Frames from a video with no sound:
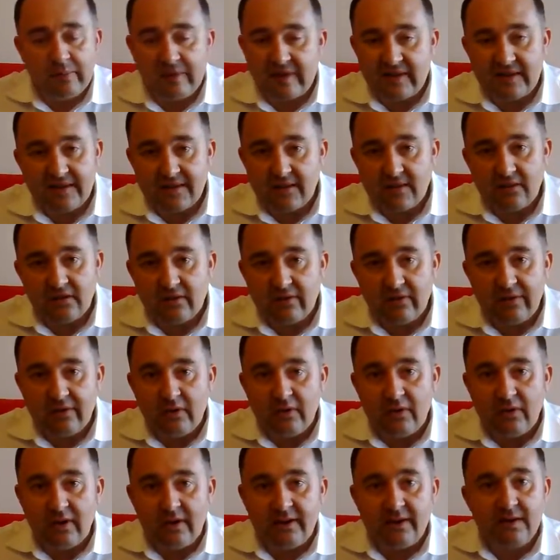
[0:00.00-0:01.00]
the
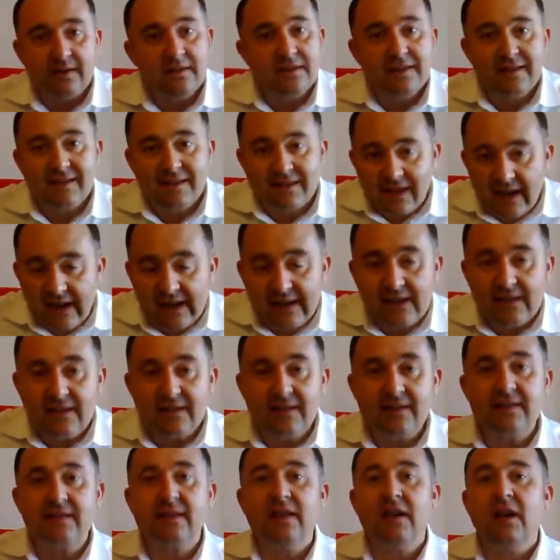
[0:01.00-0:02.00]
President of the United
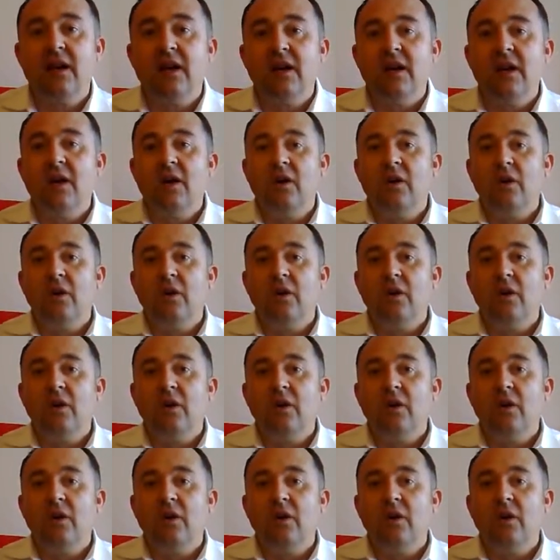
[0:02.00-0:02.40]
States,